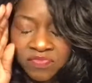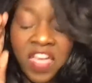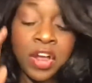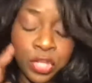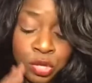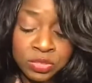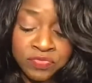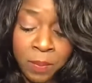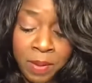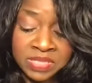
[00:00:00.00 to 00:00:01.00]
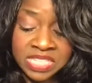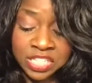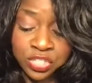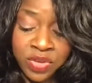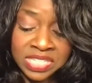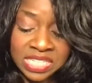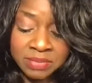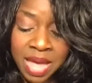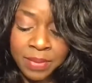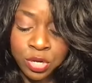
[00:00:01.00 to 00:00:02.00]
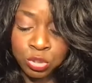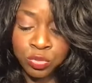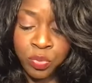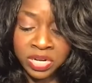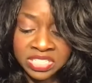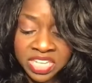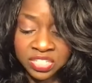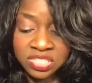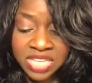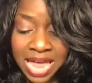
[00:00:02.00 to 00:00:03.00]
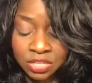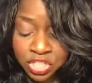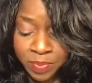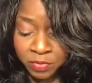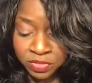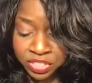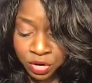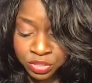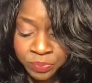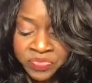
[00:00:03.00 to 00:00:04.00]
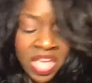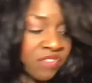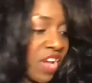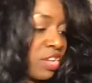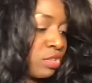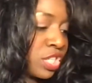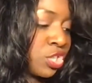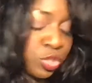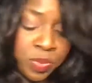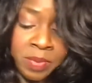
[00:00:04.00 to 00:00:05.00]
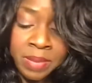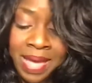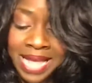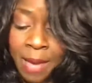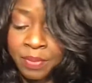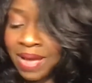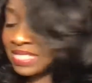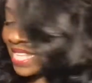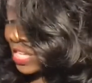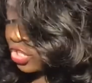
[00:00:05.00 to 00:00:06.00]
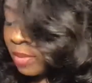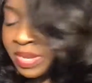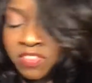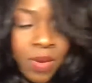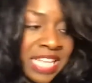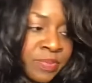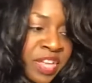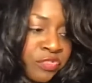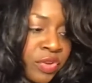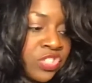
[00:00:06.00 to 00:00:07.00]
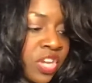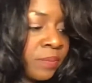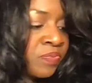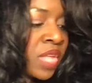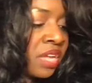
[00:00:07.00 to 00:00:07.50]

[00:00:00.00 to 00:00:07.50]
Fair use for purposes such as criticism, comment, news reporting, teaching, scholarship, and research. Fair use is use permitted by copyright statute that might otherwise be infringing.